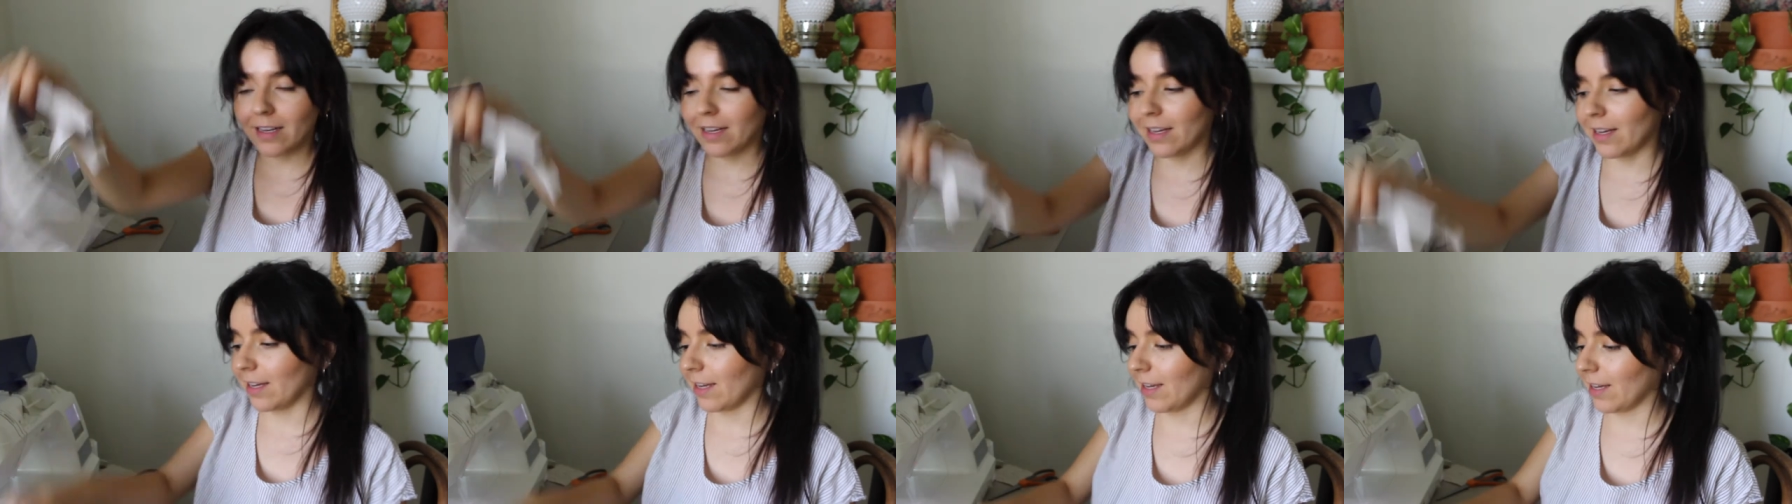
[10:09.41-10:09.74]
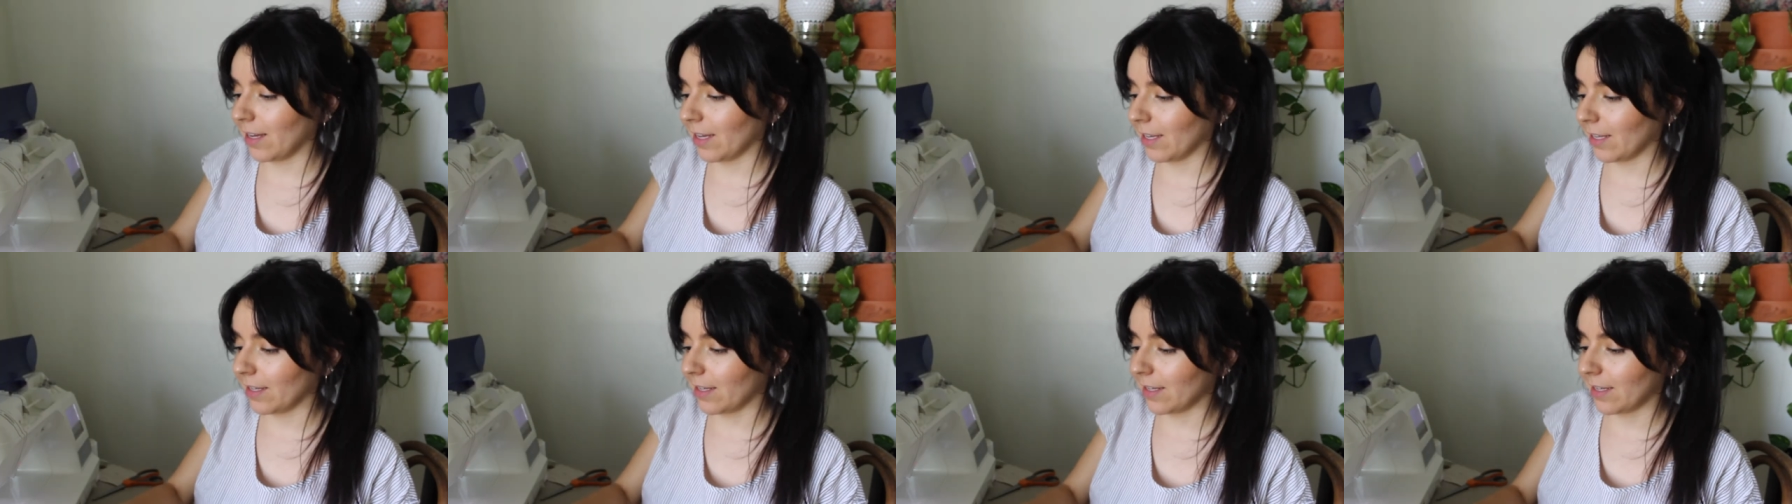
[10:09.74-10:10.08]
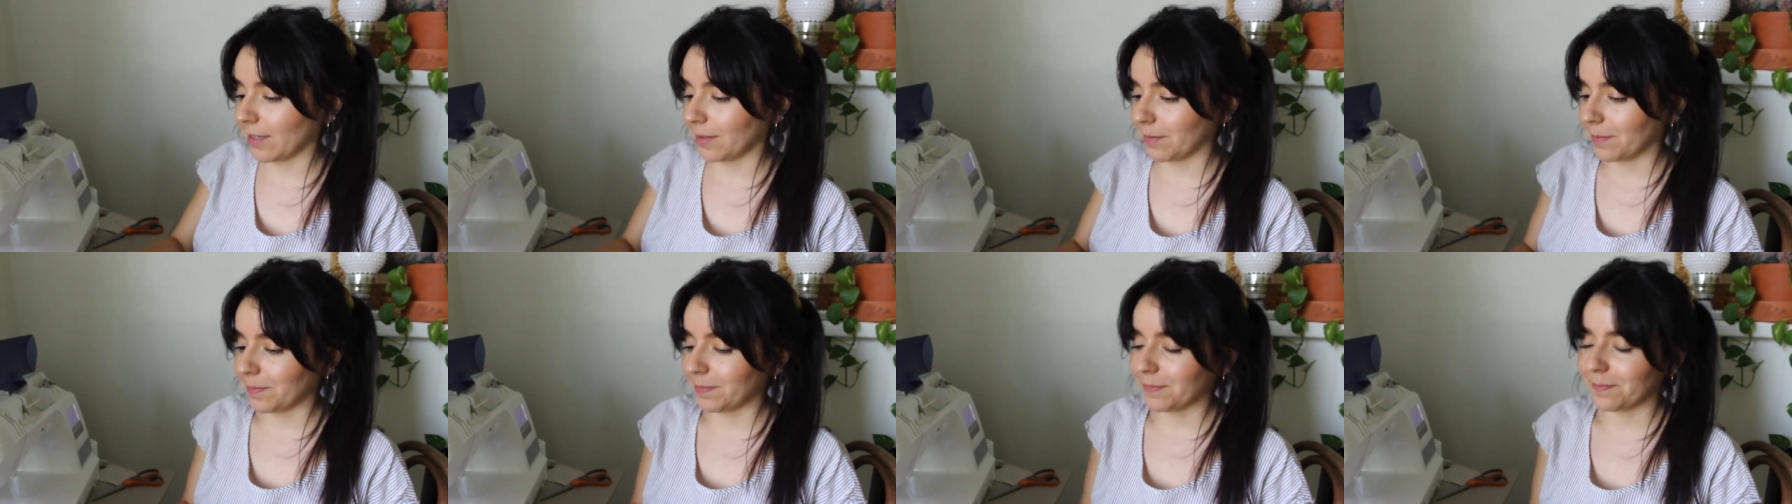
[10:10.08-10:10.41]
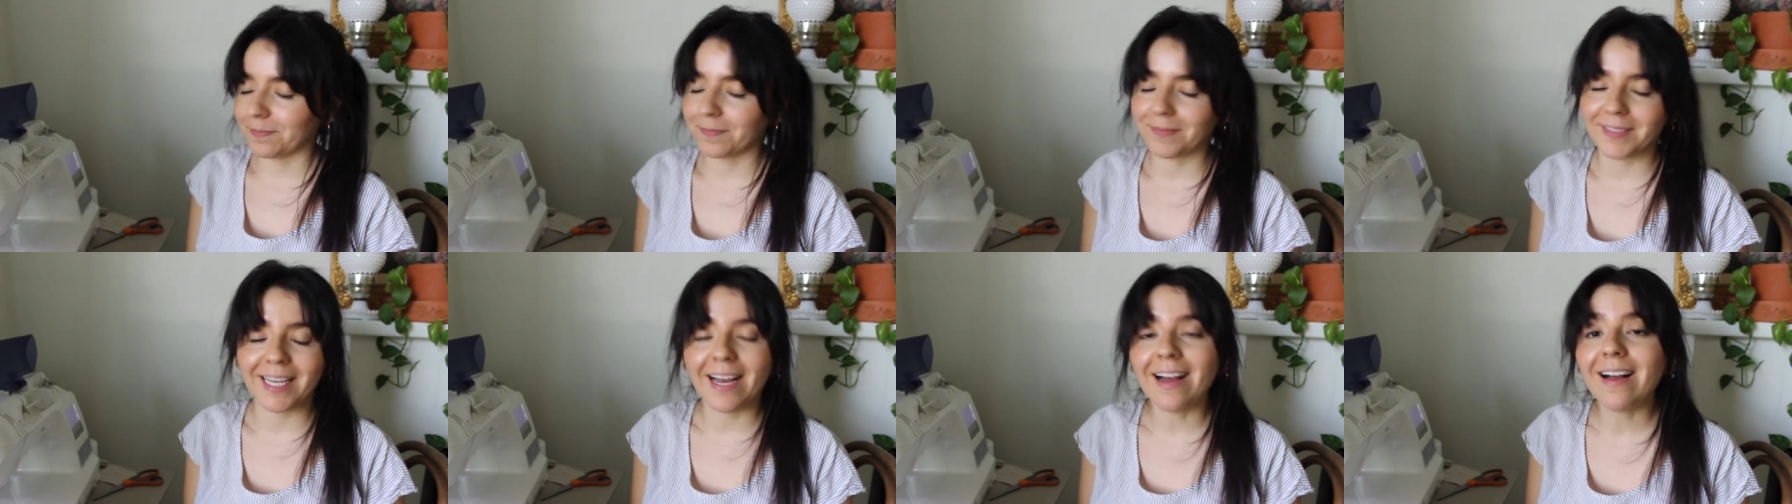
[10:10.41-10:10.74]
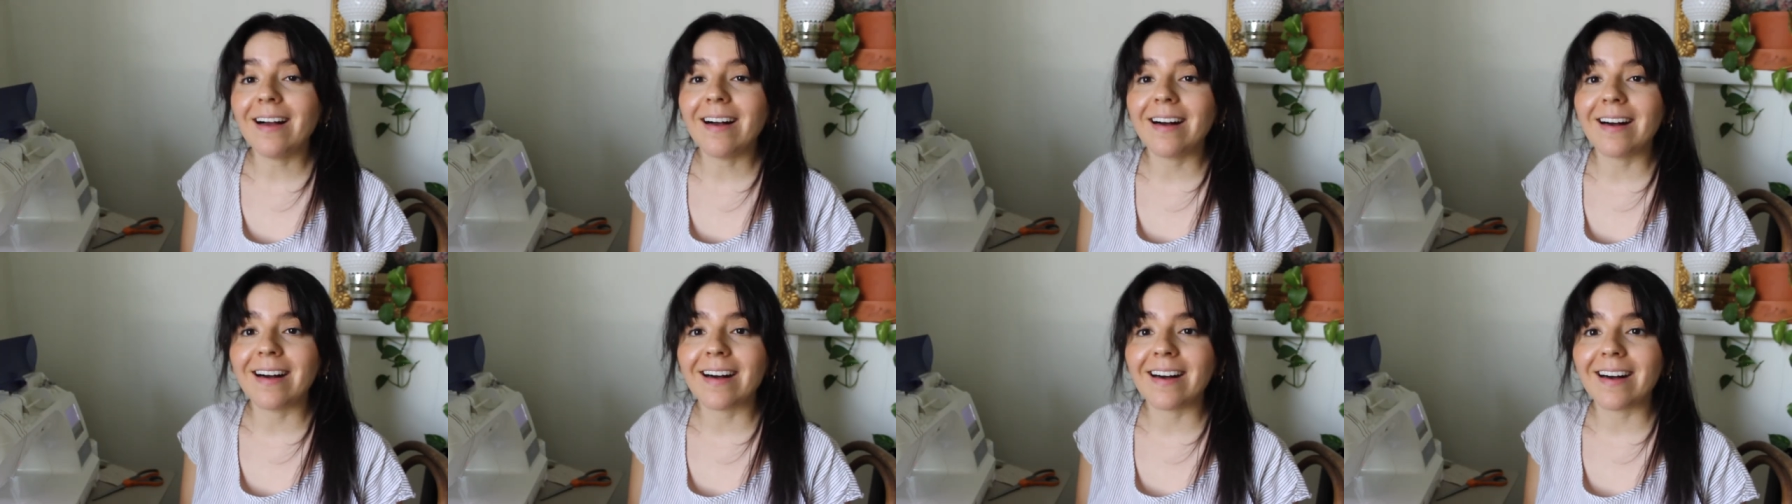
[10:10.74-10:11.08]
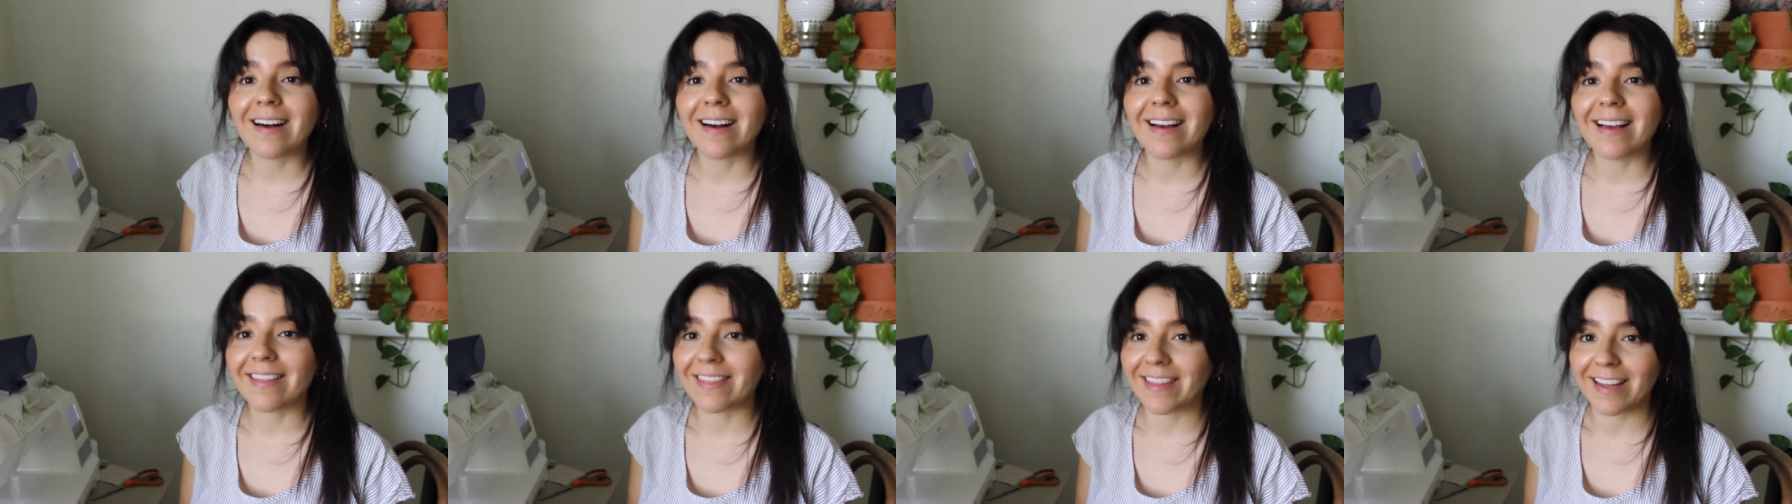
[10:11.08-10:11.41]
And yeah,
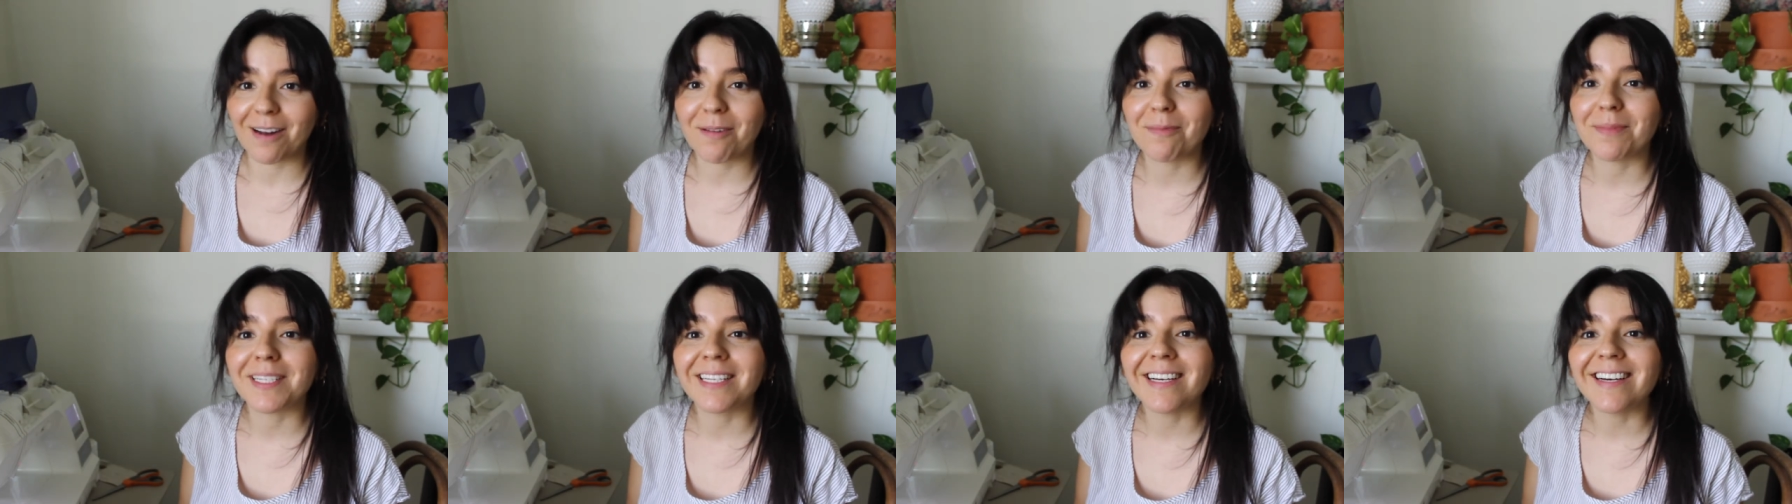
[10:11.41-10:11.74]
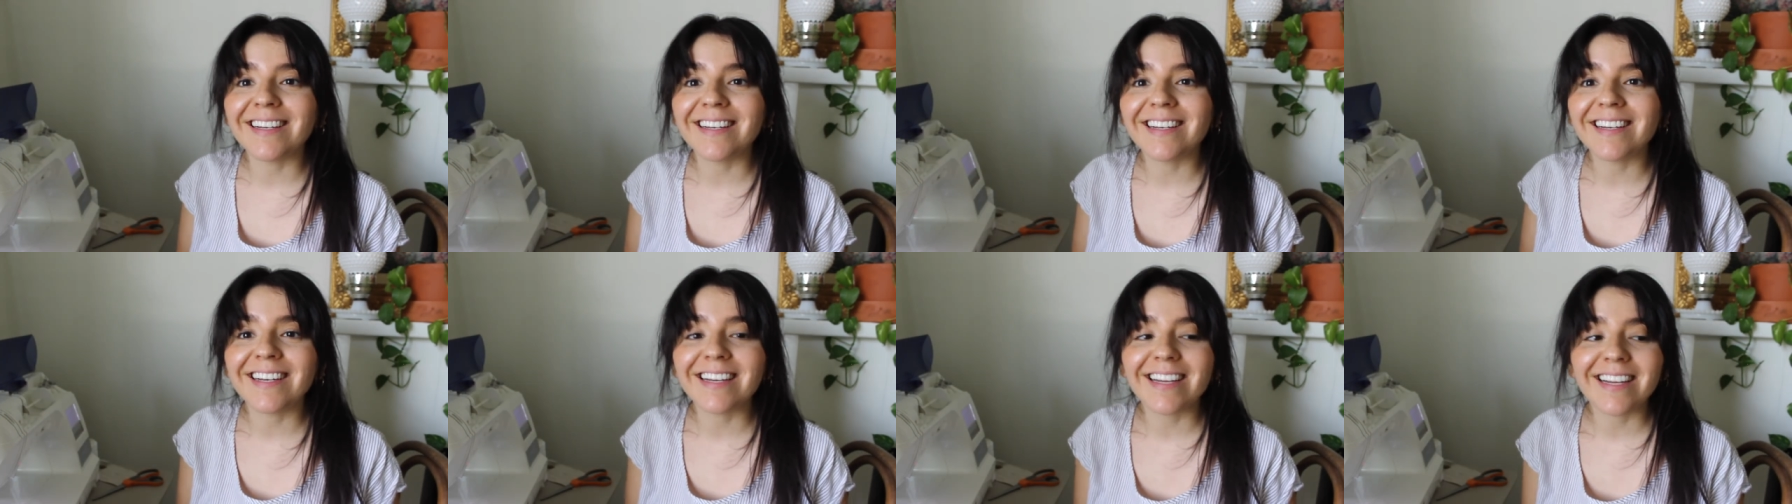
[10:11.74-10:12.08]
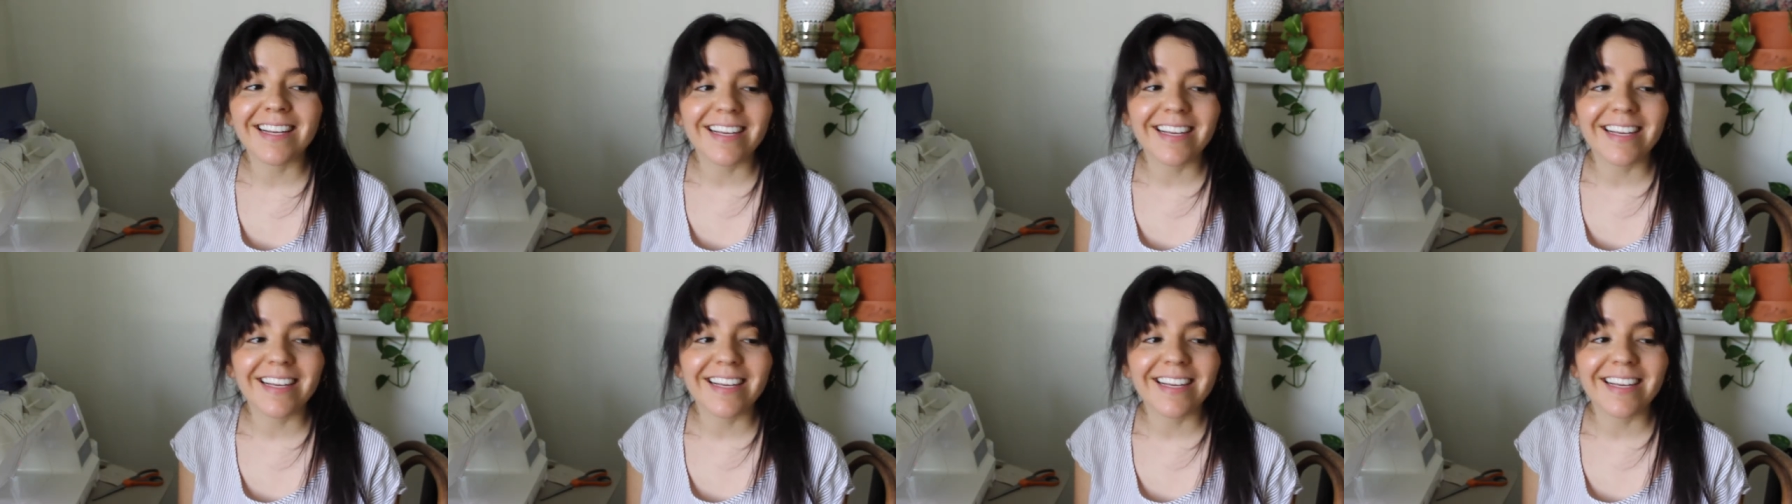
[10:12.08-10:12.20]
and then I'll be done.